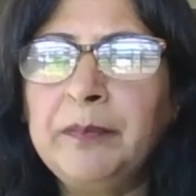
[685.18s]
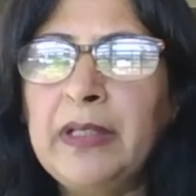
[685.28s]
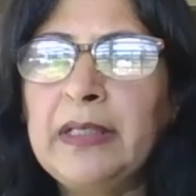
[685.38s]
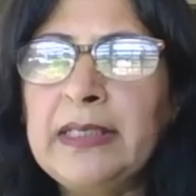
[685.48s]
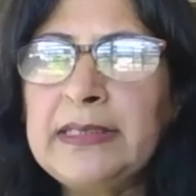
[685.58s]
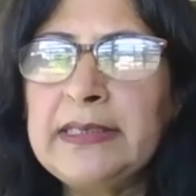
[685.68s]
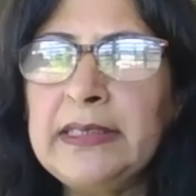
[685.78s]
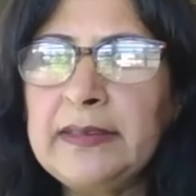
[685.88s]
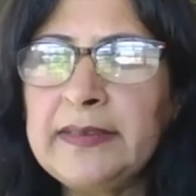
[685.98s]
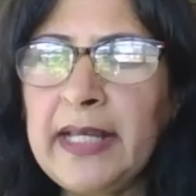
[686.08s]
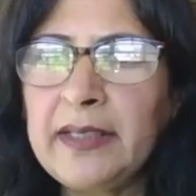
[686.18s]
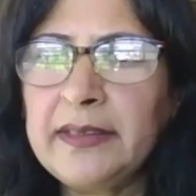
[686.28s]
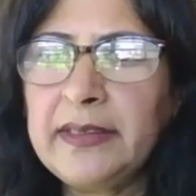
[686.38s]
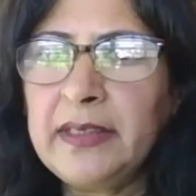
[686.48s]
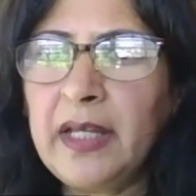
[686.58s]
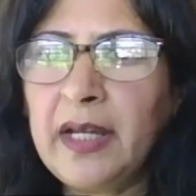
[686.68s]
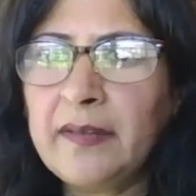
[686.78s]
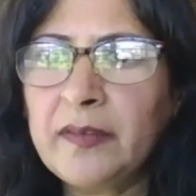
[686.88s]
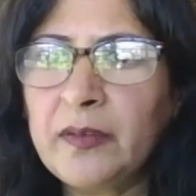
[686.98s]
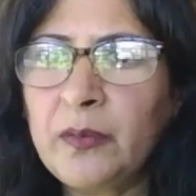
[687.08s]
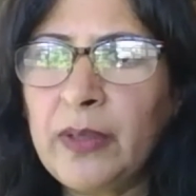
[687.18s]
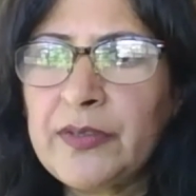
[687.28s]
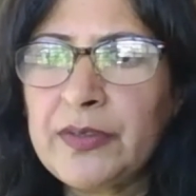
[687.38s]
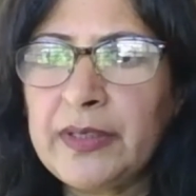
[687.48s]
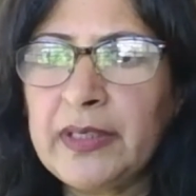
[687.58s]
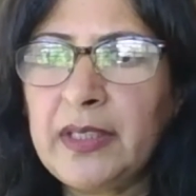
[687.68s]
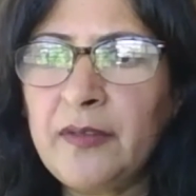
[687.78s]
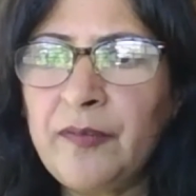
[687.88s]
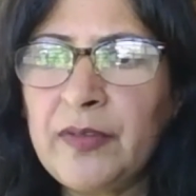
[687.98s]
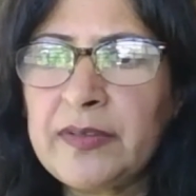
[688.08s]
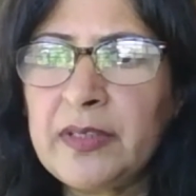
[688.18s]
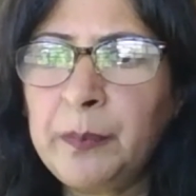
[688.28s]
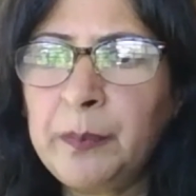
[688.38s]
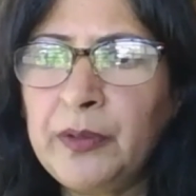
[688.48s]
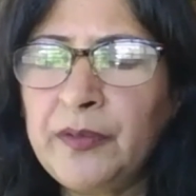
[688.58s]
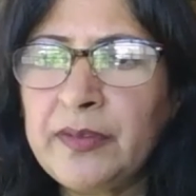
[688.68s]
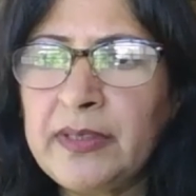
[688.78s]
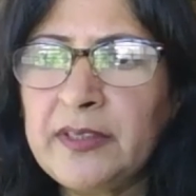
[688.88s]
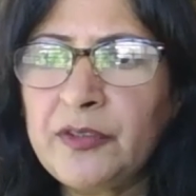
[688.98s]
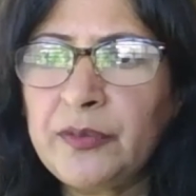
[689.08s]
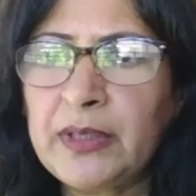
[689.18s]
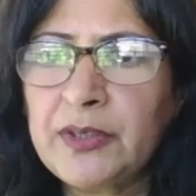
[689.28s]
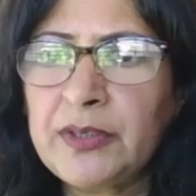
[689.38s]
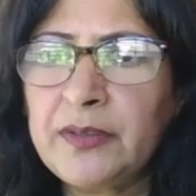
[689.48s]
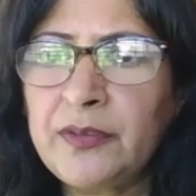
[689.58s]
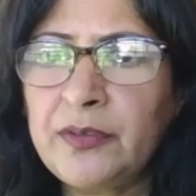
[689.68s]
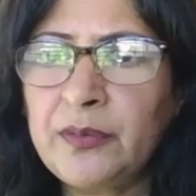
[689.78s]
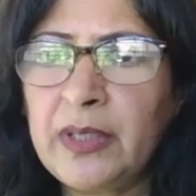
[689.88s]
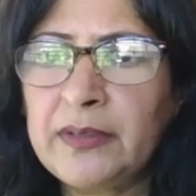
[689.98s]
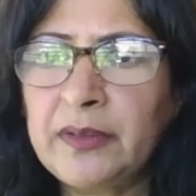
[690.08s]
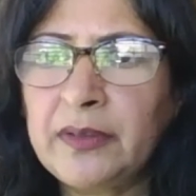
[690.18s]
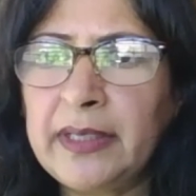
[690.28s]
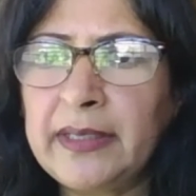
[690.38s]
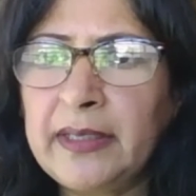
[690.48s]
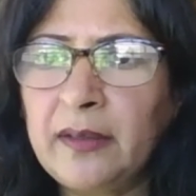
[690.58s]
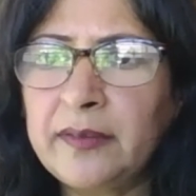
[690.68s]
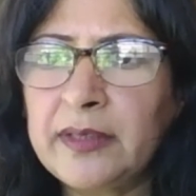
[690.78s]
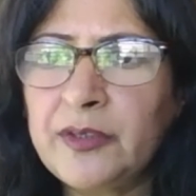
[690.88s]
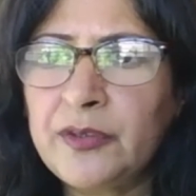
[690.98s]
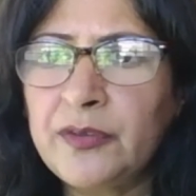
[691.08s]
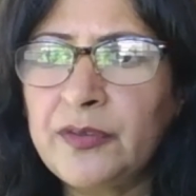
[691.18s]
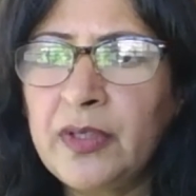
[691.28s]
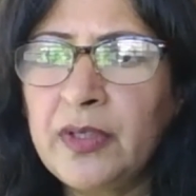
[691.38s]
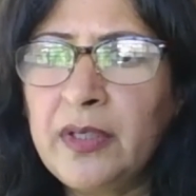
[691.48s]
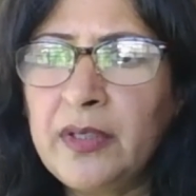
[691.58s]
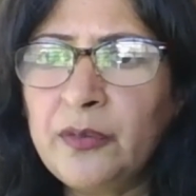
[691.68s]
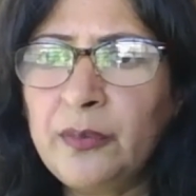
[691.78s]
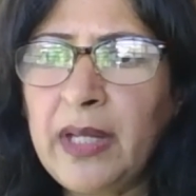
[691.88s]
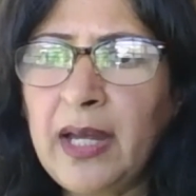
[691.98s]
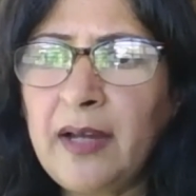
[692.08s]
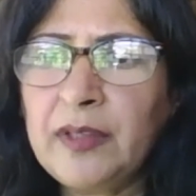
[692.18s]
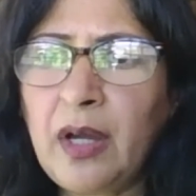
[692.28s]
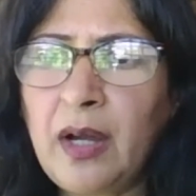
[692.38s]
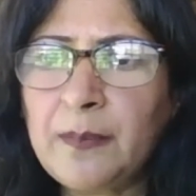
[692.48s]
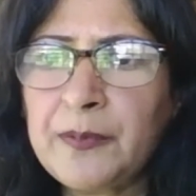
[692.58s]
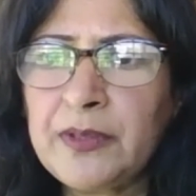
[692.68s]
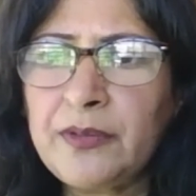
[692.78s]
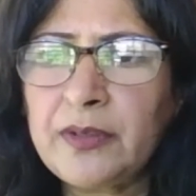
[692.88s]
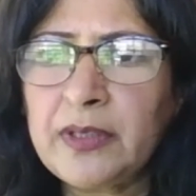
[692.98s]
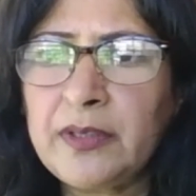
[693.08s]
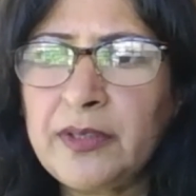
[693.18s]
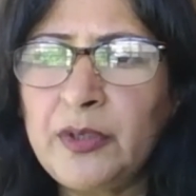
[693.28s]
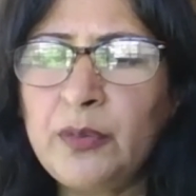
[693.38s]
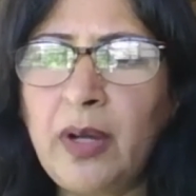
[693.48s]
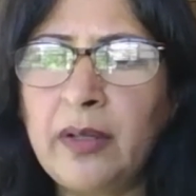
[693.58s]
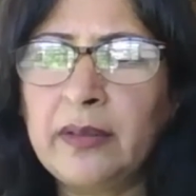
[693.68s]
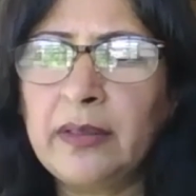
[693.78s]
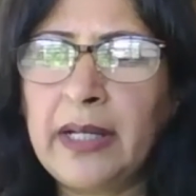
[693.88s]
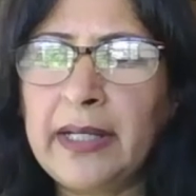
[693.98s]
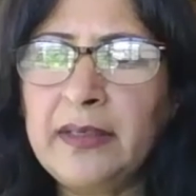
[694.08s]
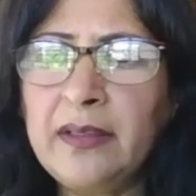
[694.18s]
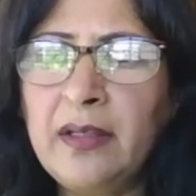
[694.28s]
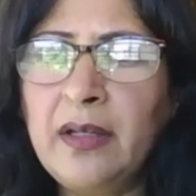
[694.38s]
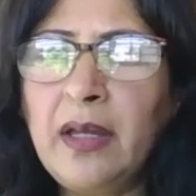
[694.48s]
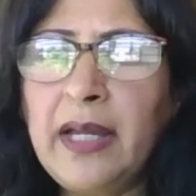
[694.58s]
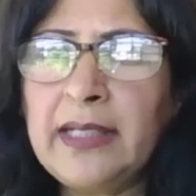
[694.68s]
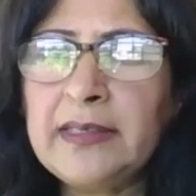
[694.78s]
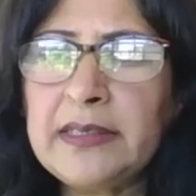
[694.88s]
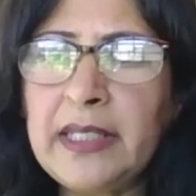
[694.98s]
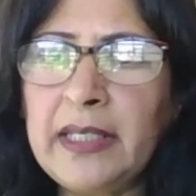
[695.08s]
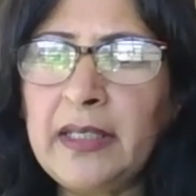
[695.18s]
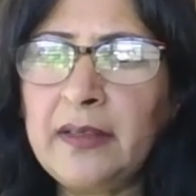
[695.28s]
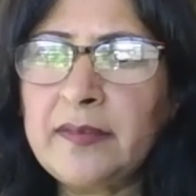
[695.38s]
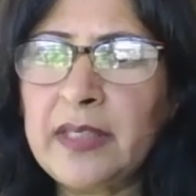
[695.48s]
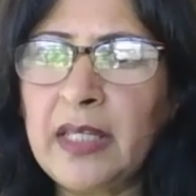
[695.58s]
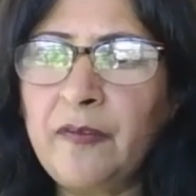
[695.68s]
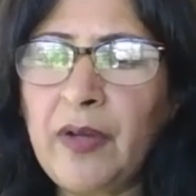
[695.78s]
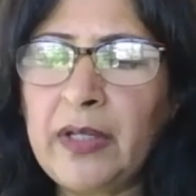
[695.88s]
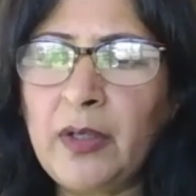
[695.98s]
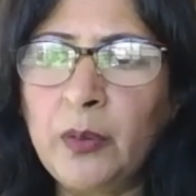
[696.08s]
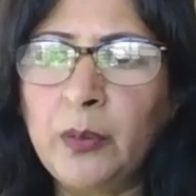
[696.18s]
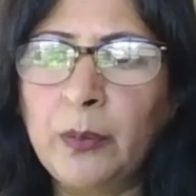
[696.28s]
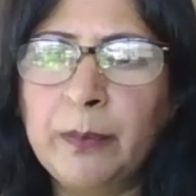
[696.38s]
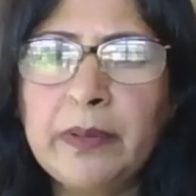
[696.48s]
Let's see, Sandy has a question. If it's in-person instruction due to underlying health issues, do we have the option to continue online and stay safe at home?